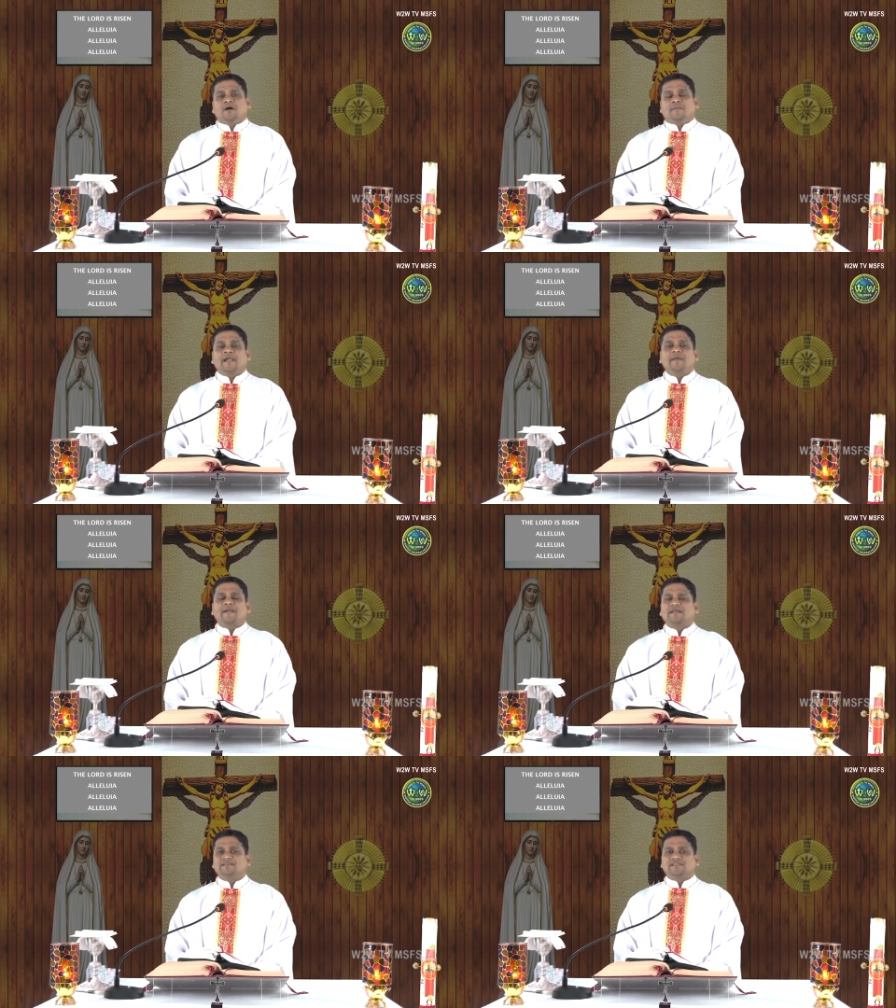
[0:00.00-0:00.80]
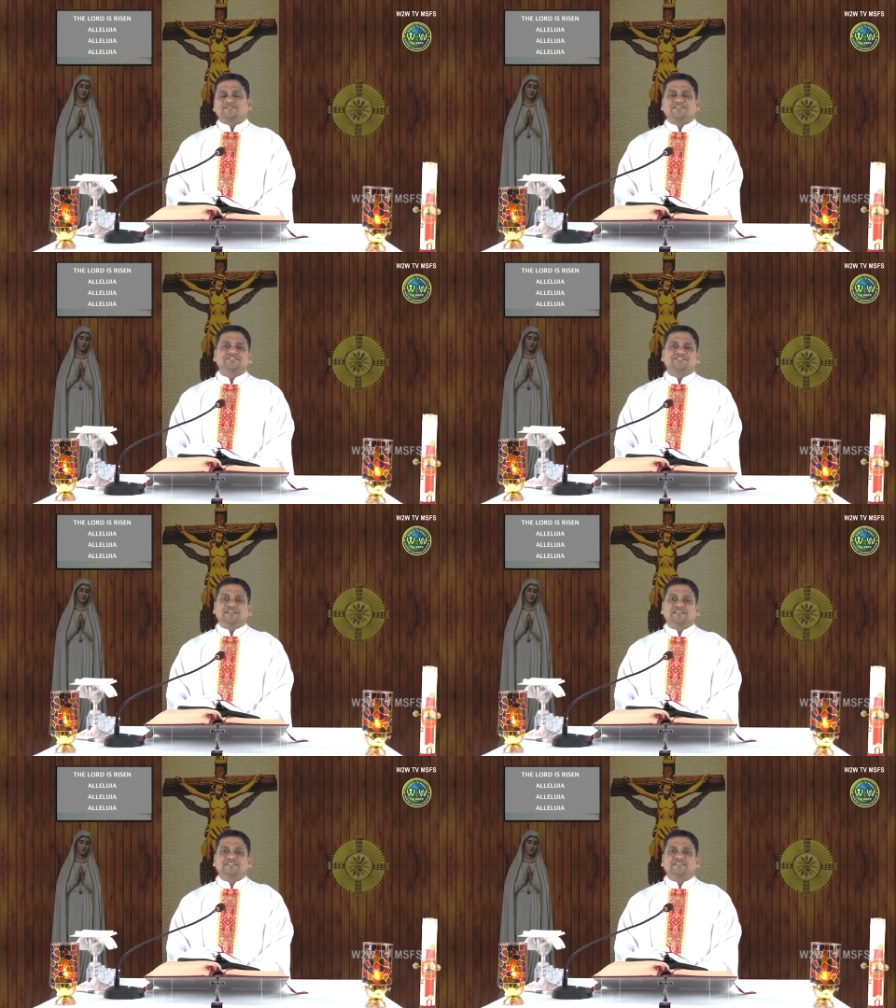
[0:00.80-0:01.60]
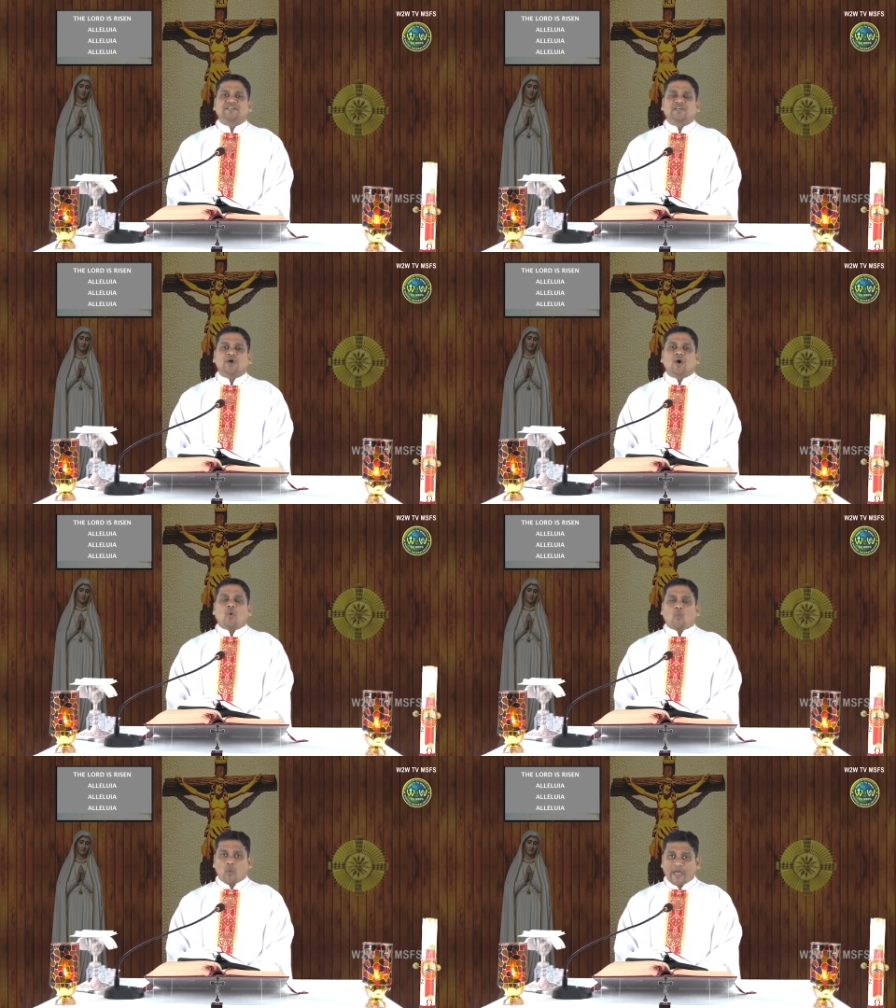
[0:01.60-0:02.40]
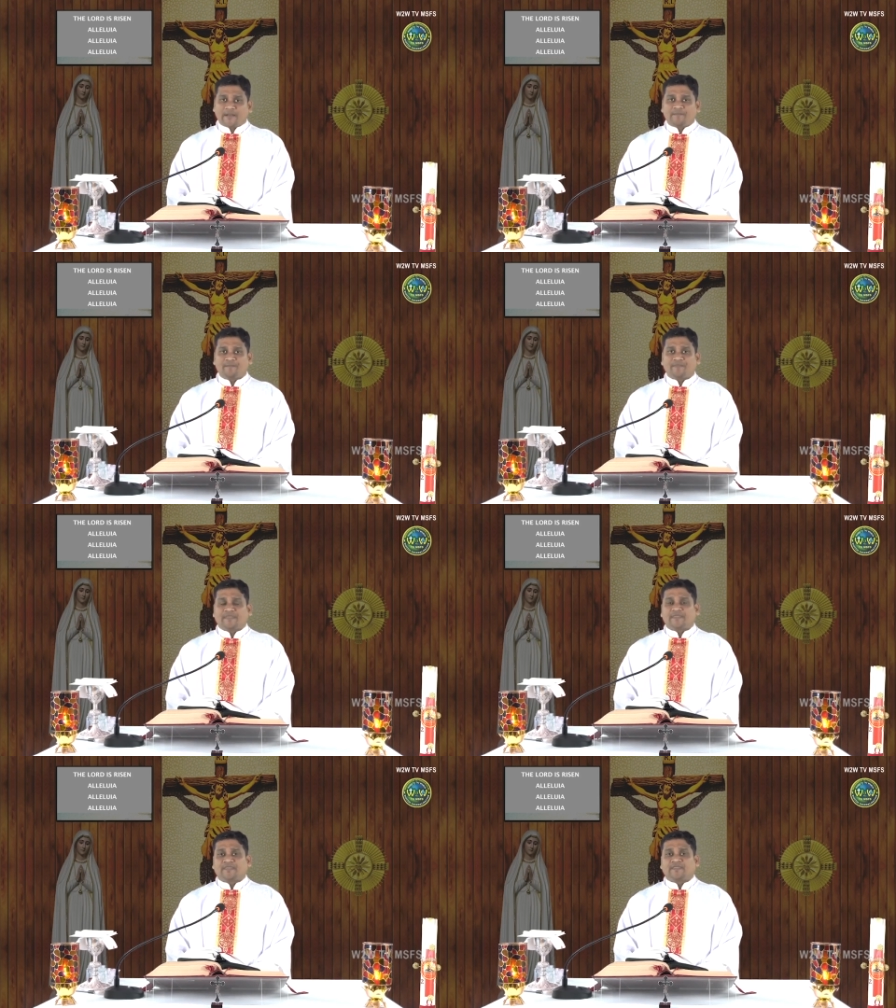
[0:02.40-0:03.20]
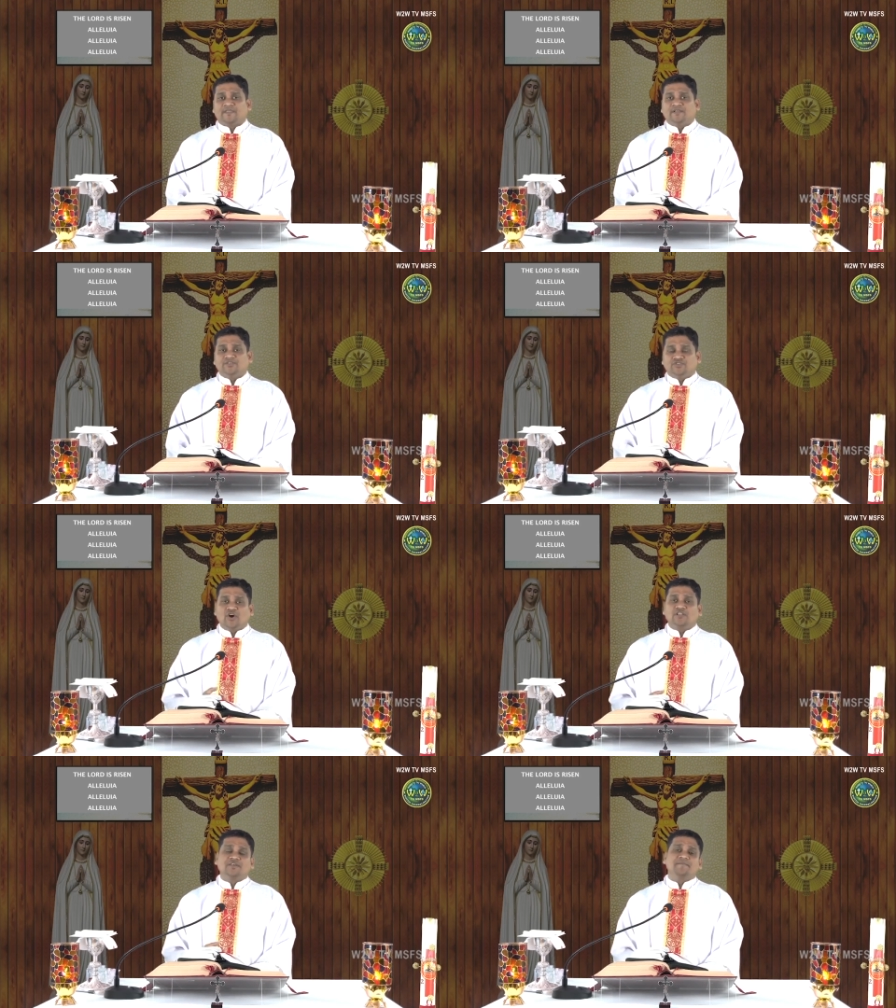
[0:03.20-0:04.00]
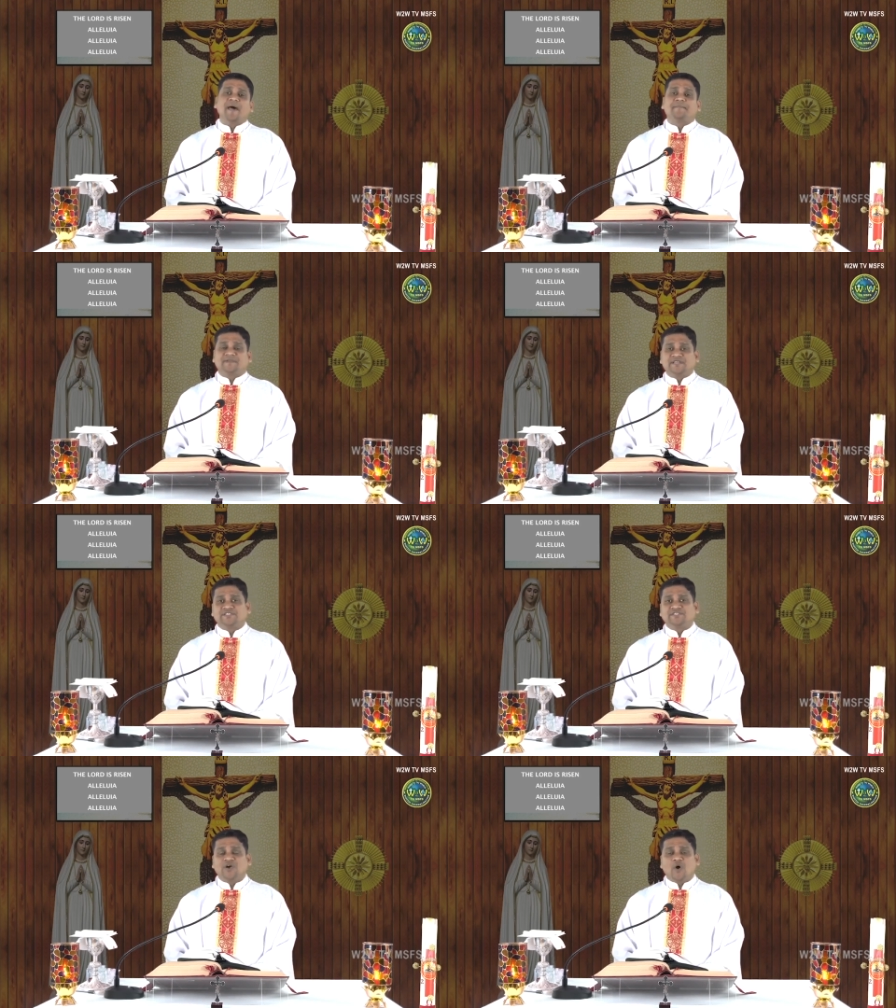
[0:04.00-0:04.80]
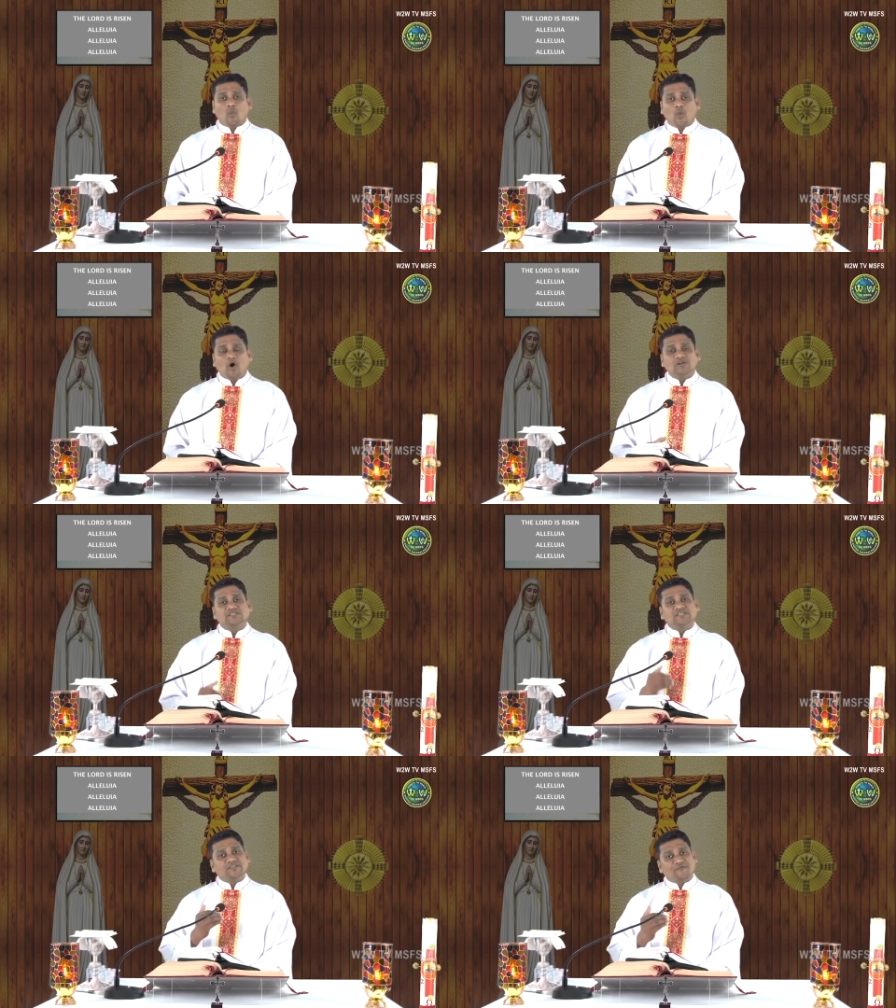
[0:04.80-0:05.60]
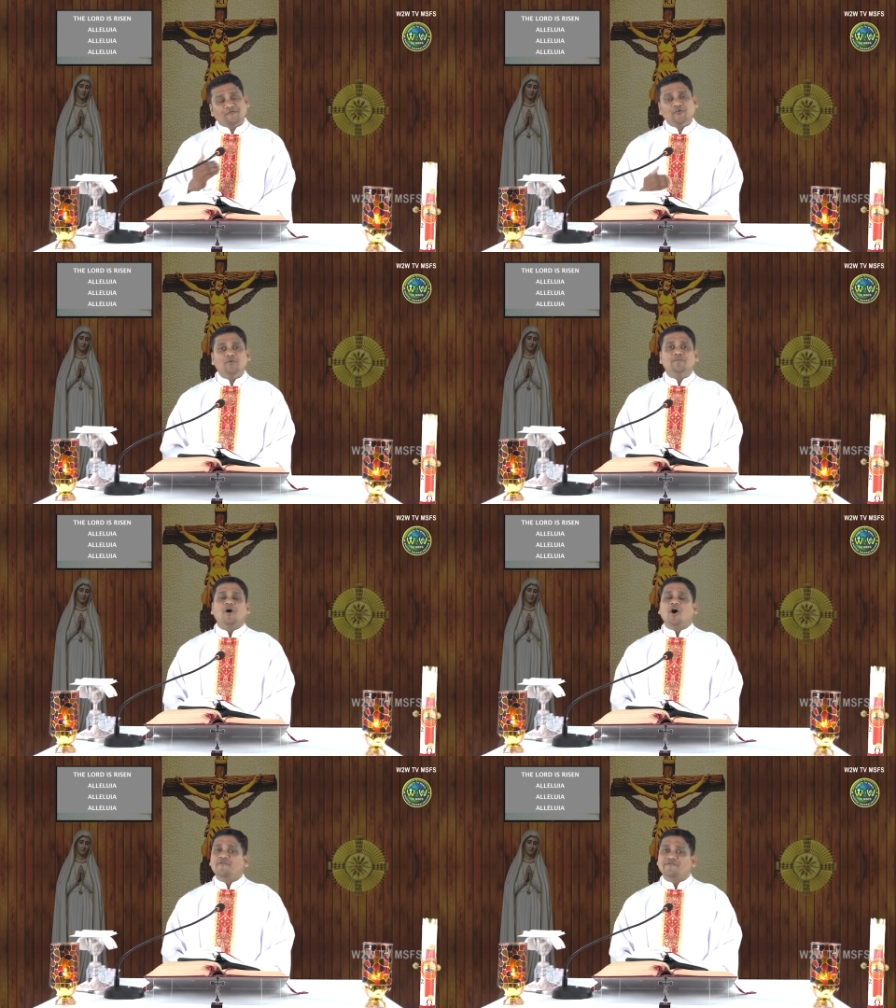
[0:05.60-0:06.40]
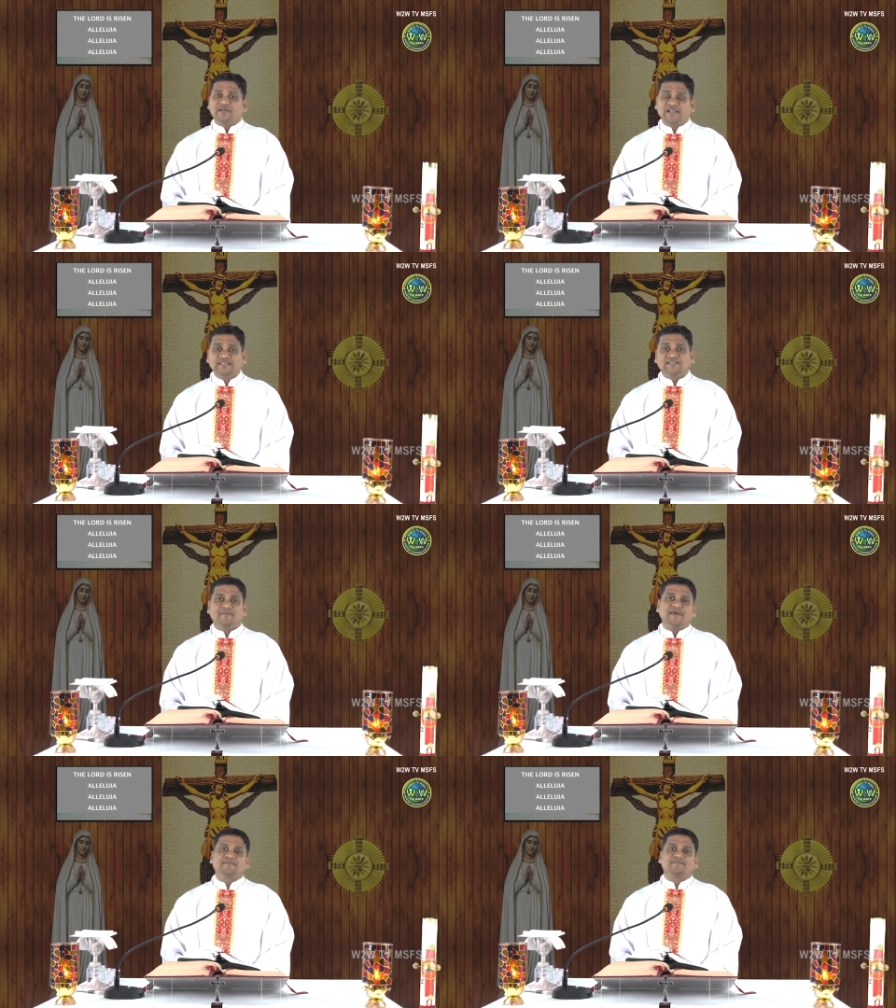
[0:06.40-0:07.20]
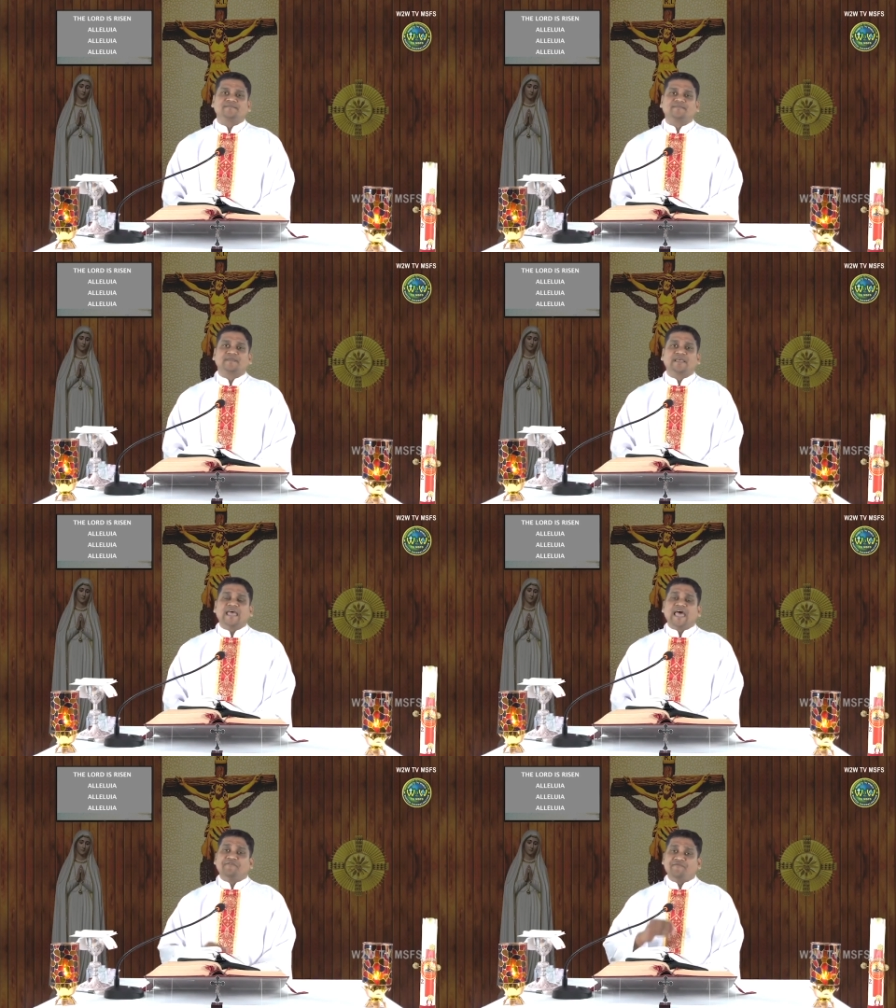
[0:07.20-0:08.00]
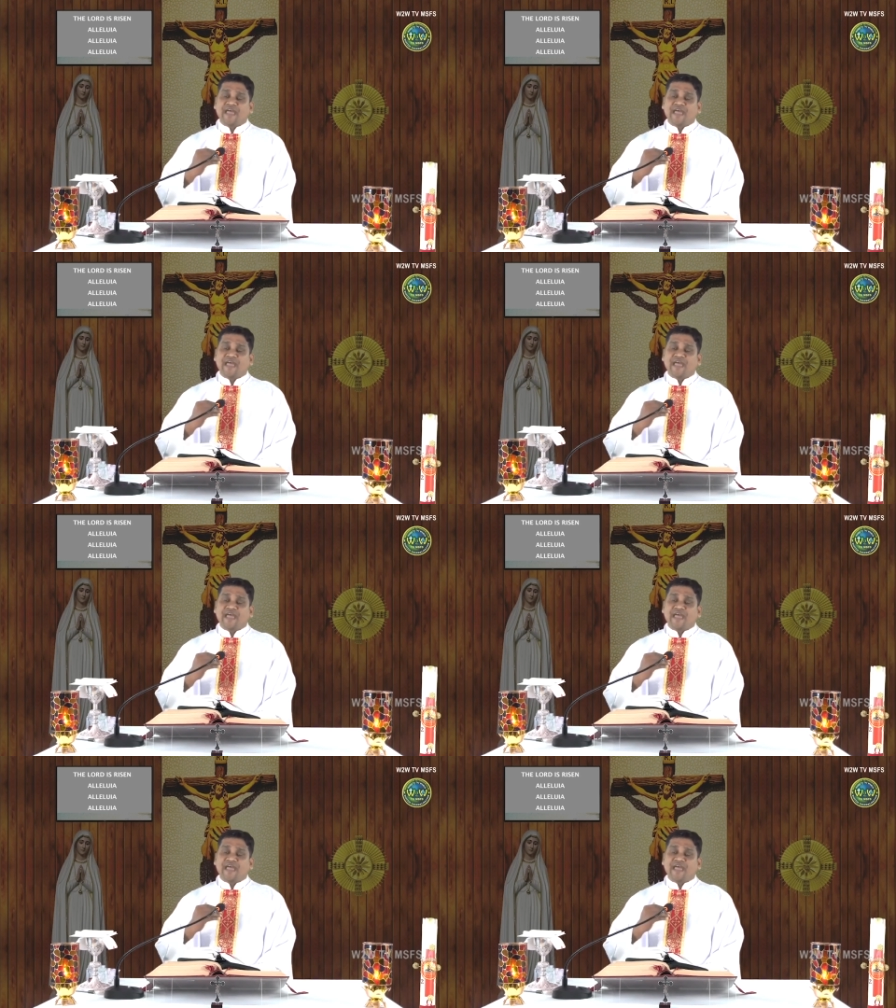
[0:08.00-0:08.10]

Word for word: My dear brothers and sisters, when John the Baptist was in the womb of Elizabeth, and